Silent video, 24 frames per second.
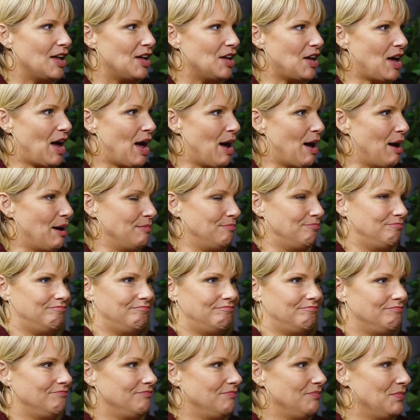
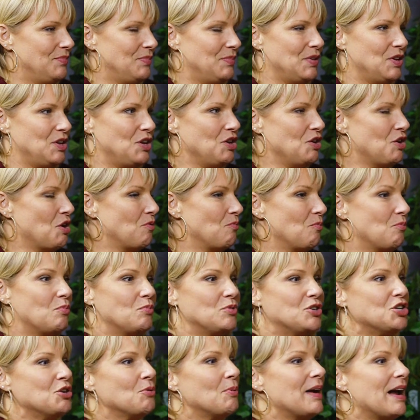
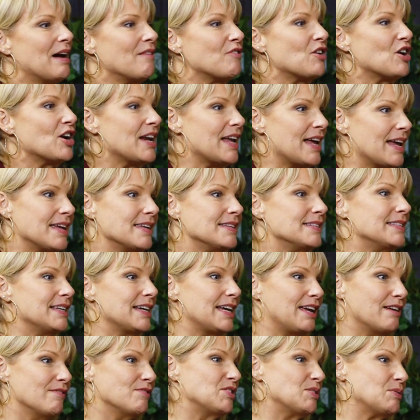do whatever it is that
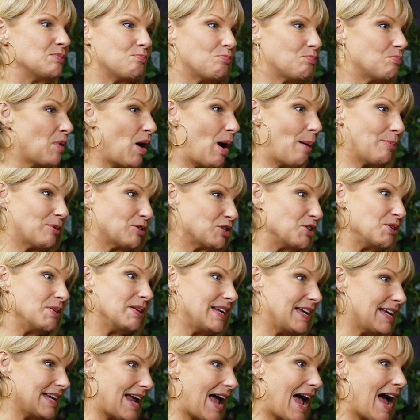gives
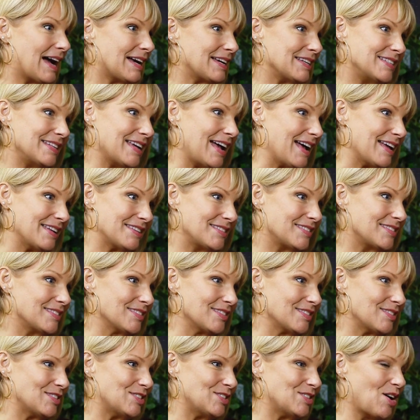opportunity and access?
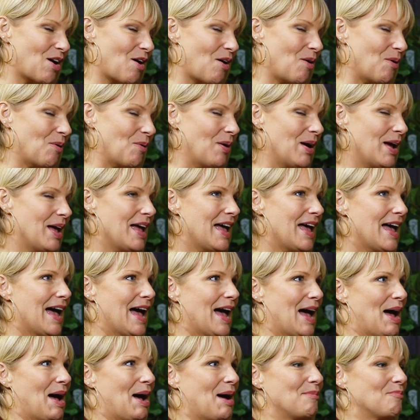So
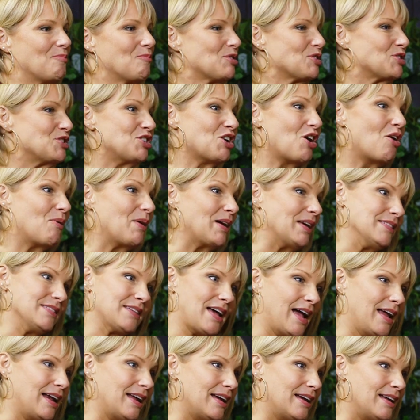we're so
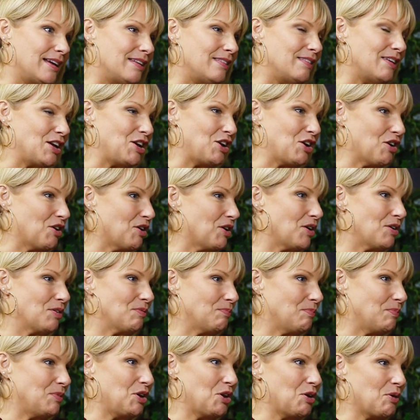excited that you're
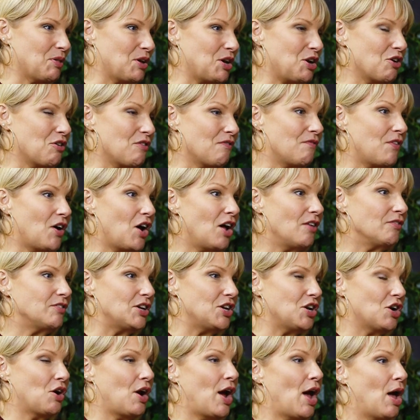involved and
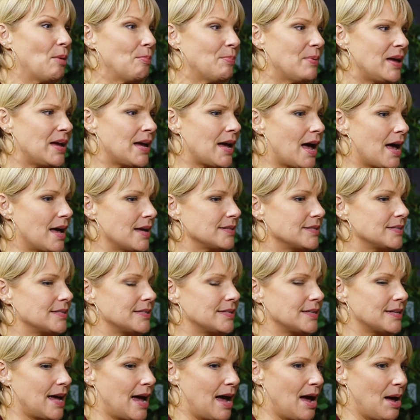you're helping us
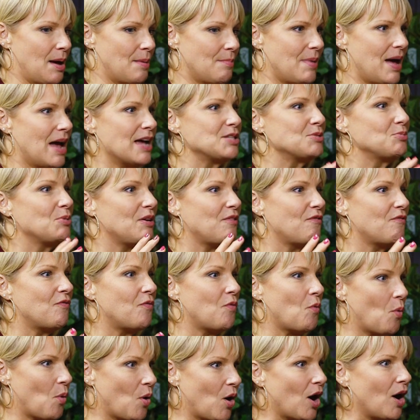as we
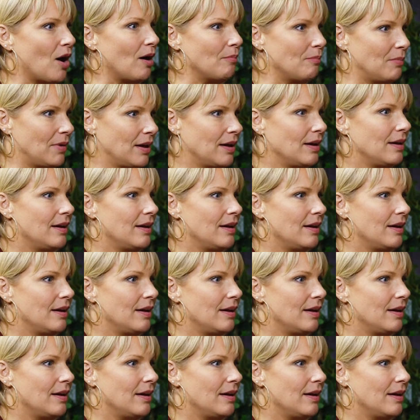form